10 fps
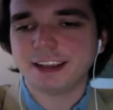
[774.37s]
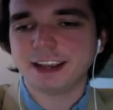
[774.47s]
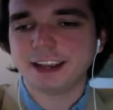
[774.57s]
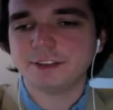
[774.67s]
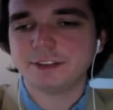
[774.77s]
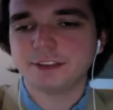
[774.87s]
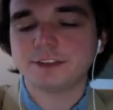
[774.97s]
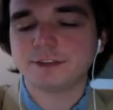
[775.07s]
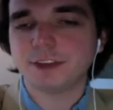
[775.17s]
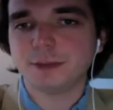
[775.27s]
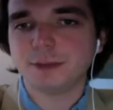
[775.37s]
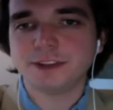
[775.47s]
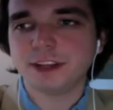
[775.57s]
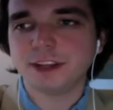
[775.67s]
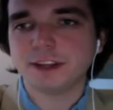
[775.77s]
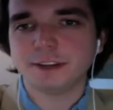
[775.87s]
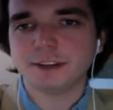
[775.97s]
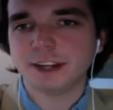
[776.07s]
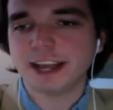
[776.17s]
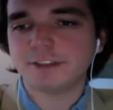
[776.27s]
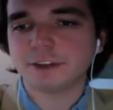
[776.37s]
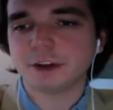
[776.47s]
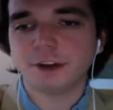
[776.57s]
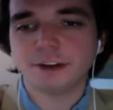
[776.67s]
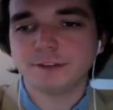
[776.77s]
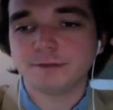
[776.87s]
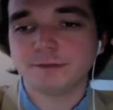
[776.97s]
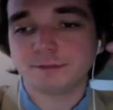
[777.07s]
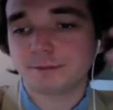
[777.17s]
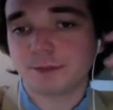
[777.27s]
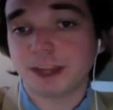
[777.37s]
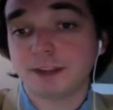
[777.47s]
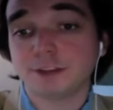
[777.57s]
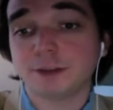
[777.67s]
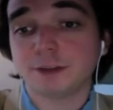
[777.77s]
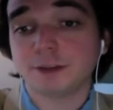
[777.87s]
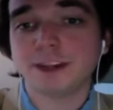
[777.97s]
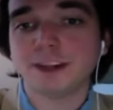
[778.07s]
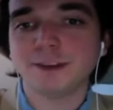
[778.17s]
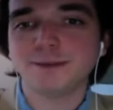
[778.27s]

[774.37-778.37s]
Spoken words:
as this film is in, and Avatar, and I guess so many other